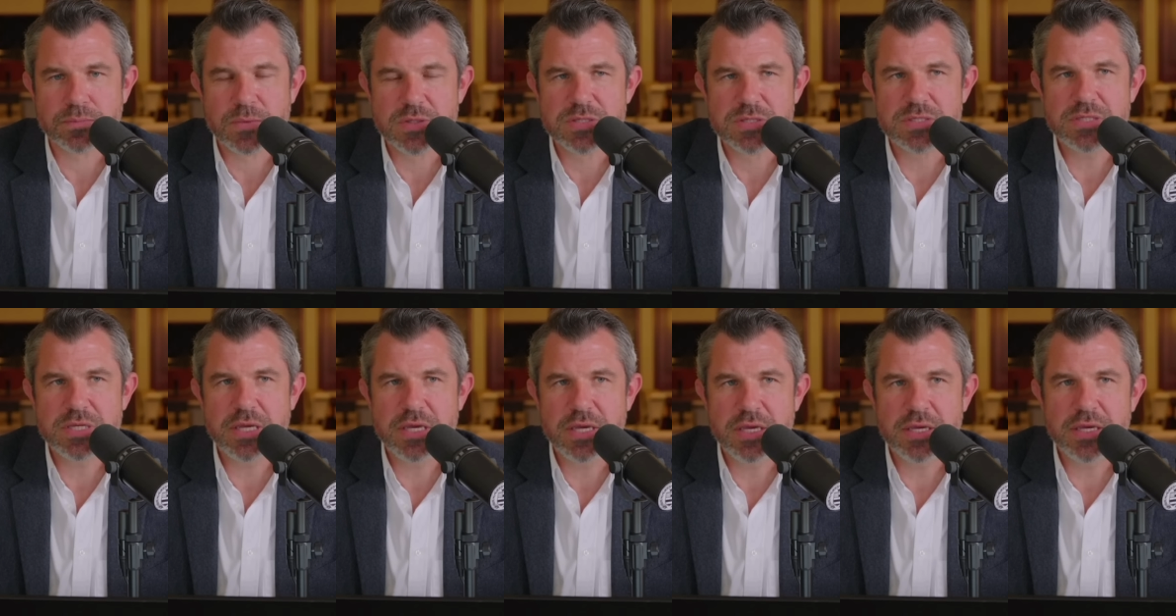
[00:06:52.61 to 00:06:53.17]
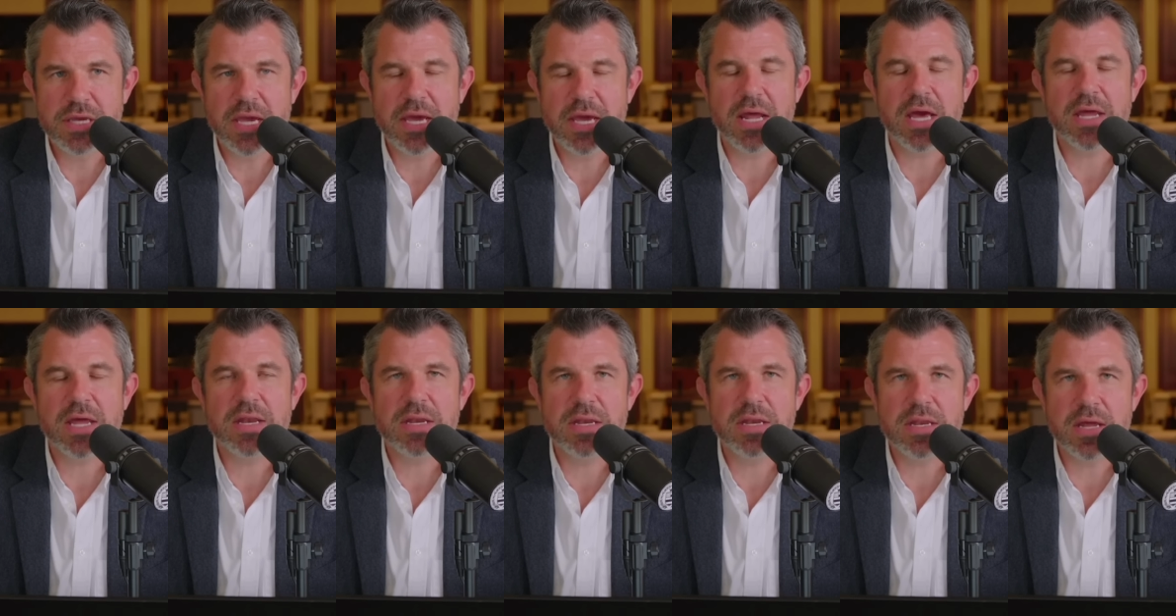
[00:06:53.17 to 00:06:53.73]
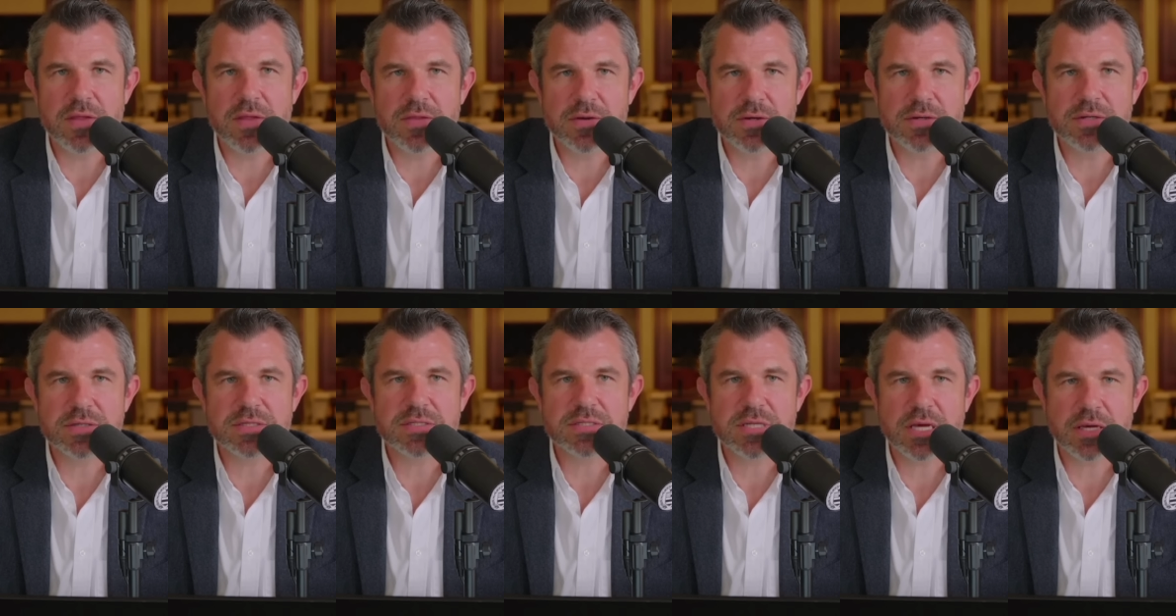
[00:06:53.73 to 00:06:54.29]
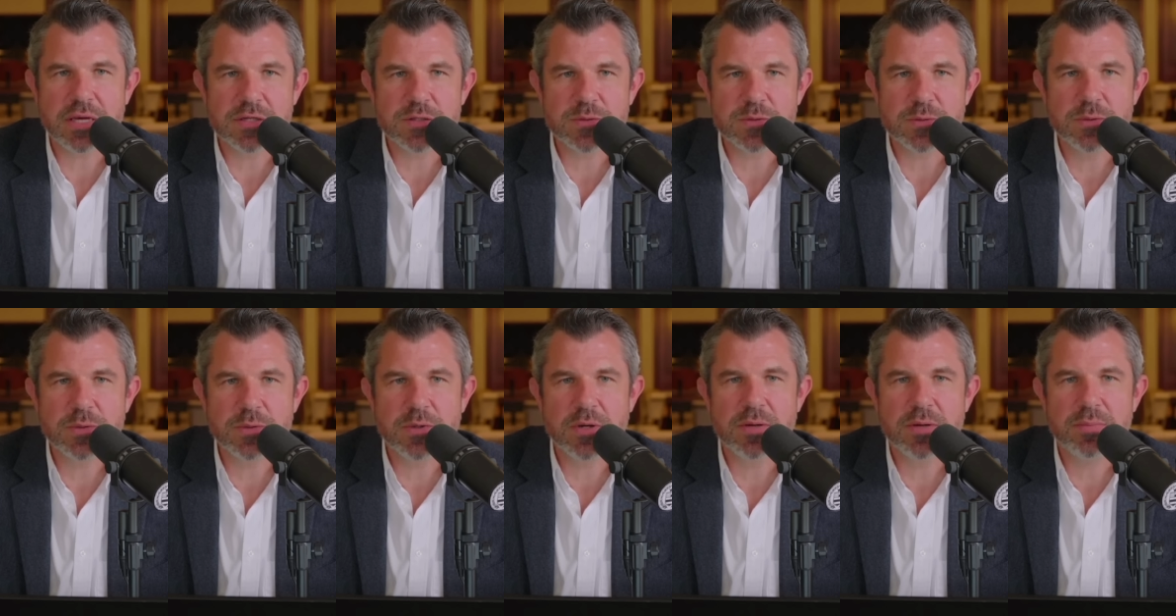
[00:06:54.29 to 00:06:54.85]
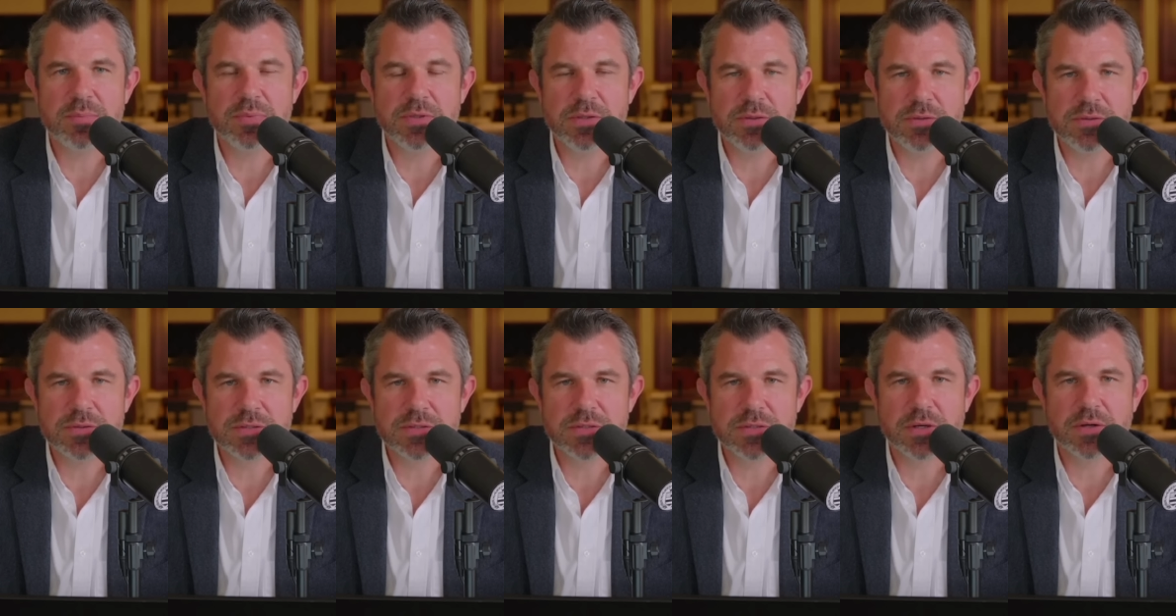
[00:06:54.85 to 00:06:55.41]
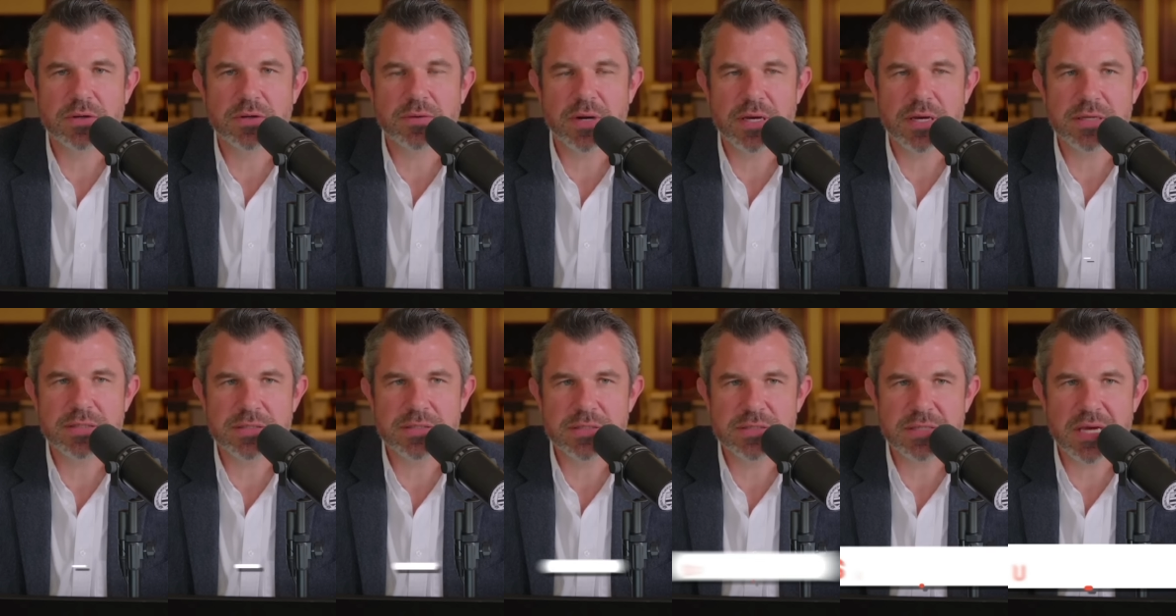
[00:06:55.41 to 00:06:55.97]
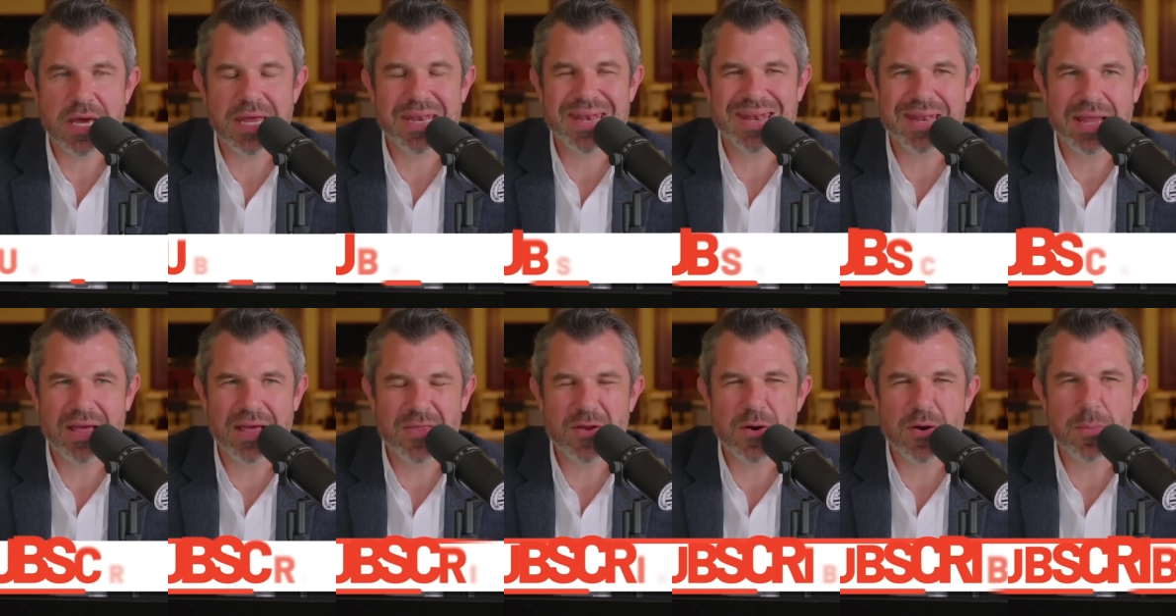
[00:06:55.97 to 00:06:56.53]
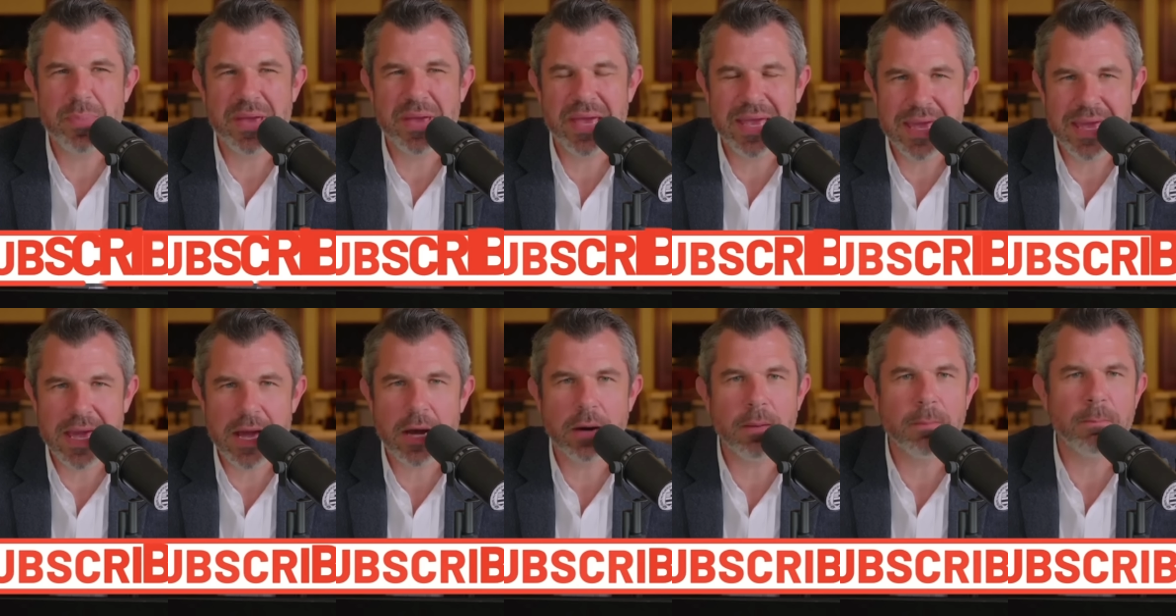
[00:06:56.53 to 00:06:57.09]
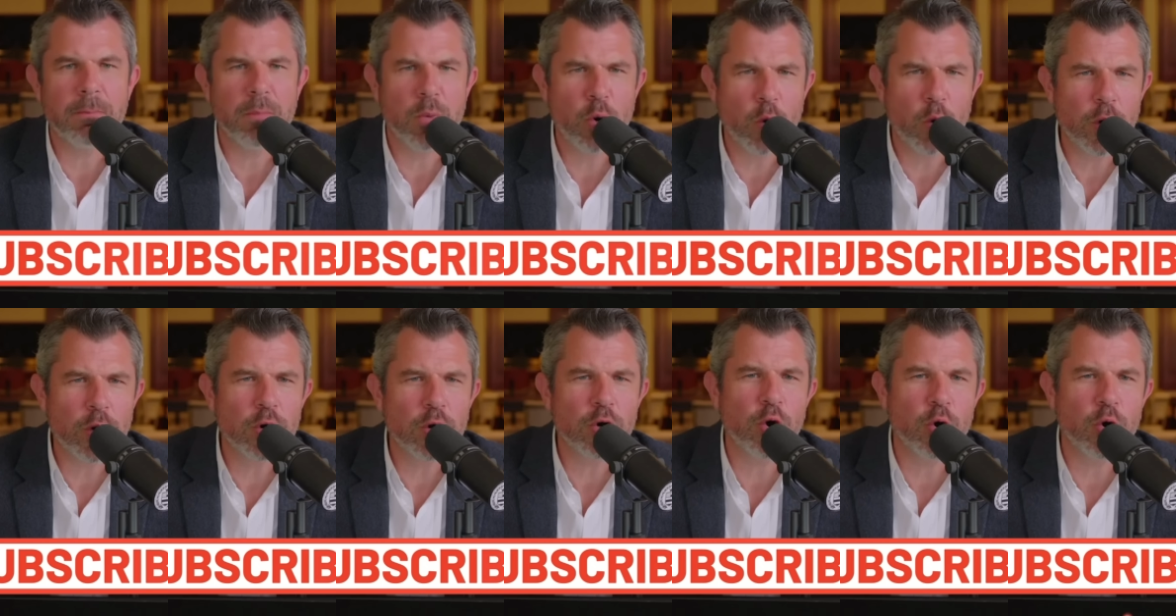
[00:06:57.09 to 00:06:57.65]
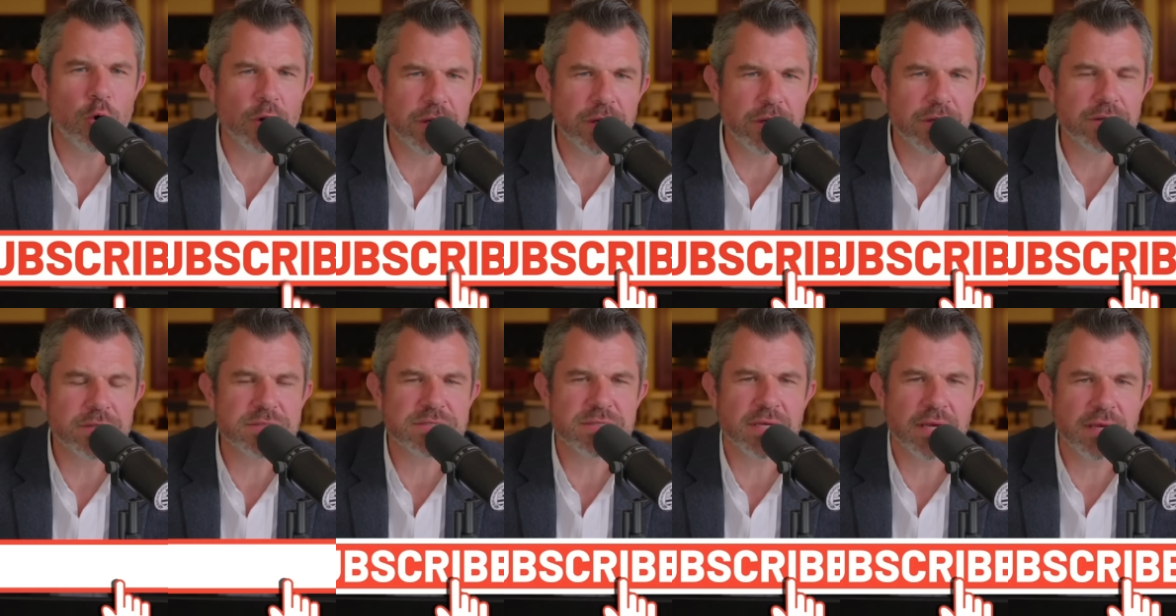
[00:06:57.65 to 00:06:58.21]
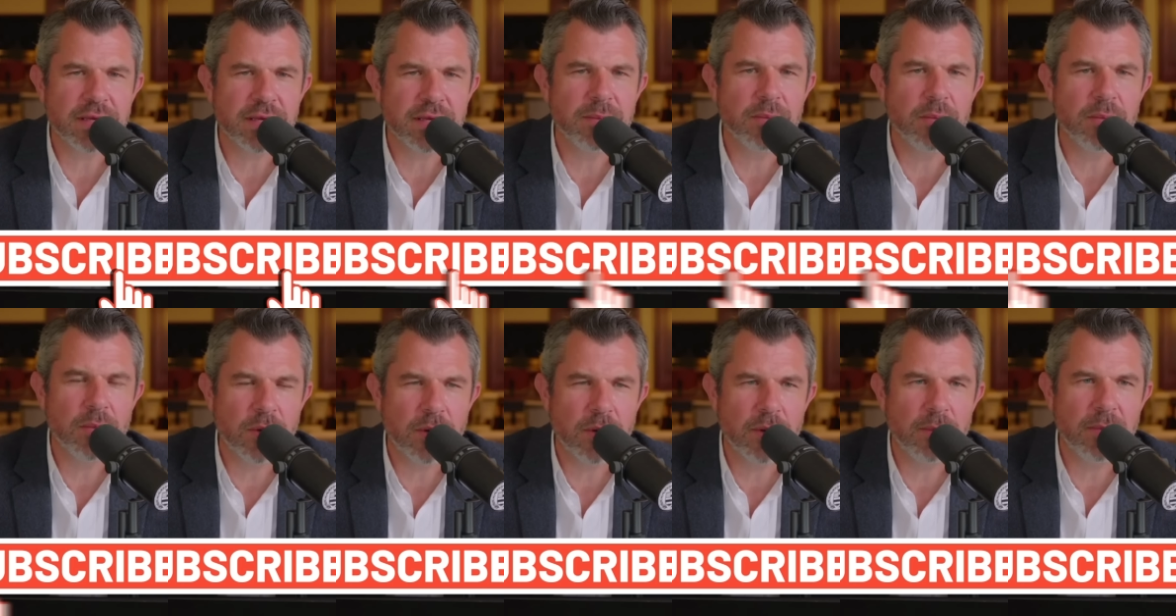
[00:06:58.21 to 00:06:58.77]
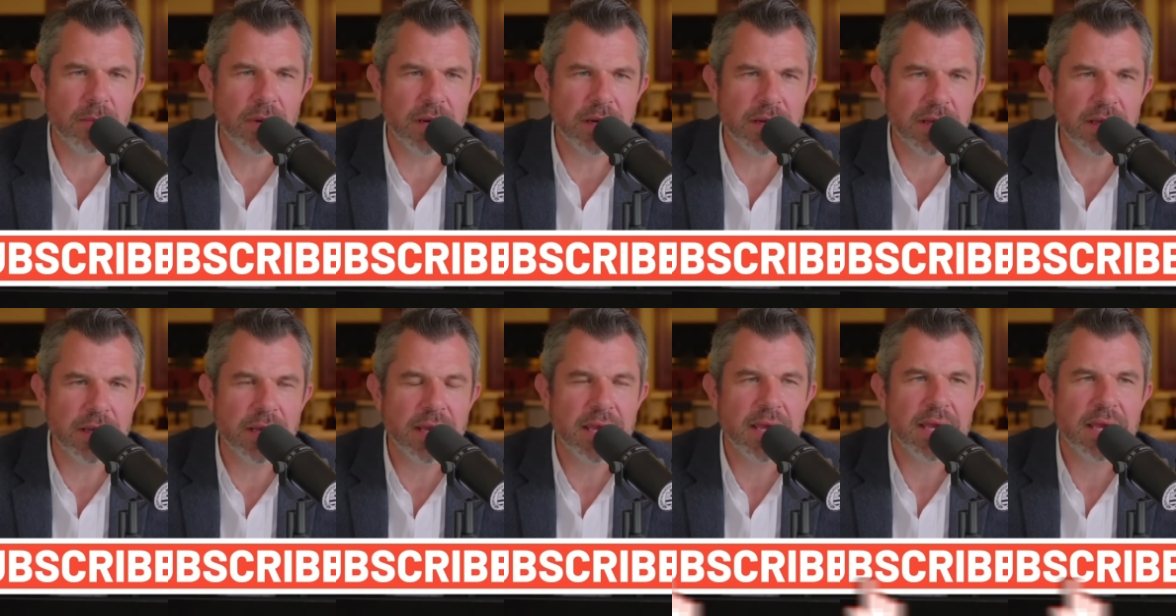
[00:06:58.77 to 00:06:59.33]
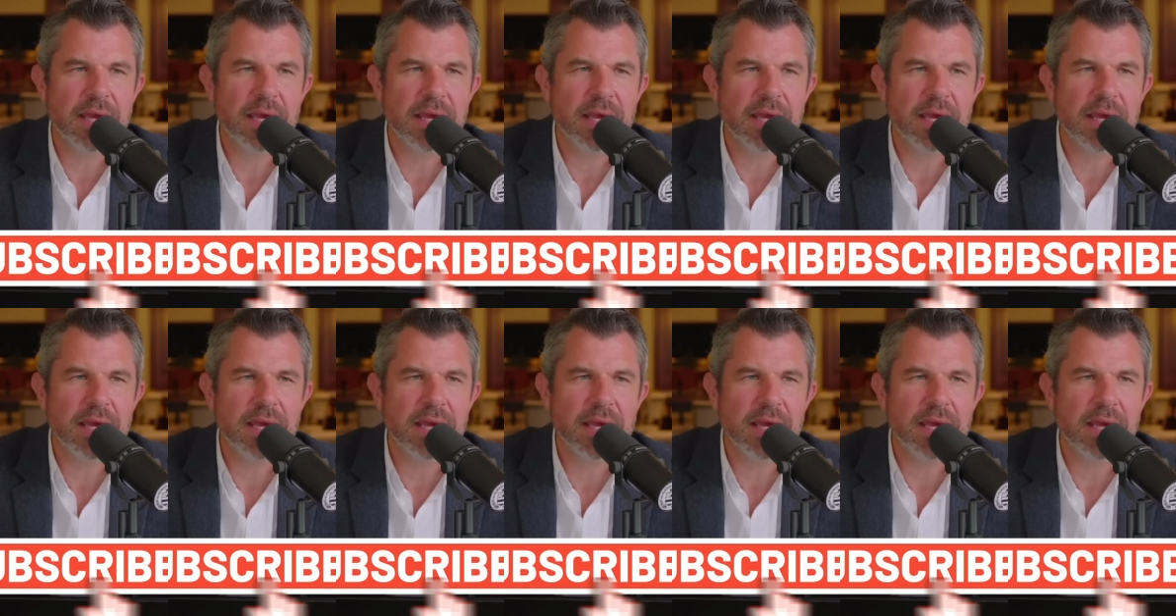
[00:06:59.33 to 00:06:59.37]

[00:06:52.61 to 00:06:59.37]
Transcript: seeing yet another sexual abuse crisis, another payout, more lawyers taking more money.